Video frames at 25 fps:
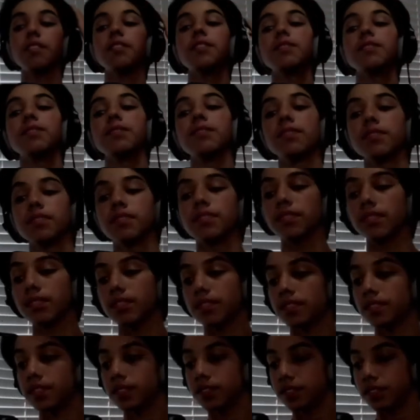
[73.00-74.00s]
Originally,
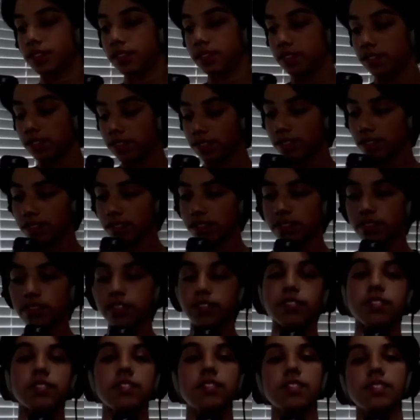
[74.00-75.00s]
okay, so
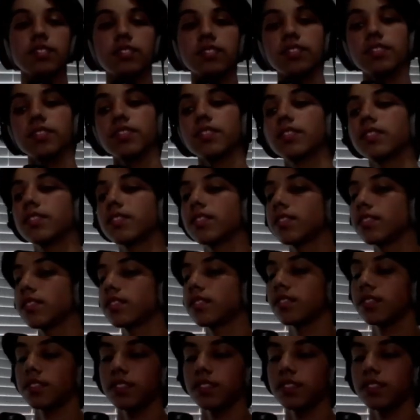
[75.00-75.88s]
I knew I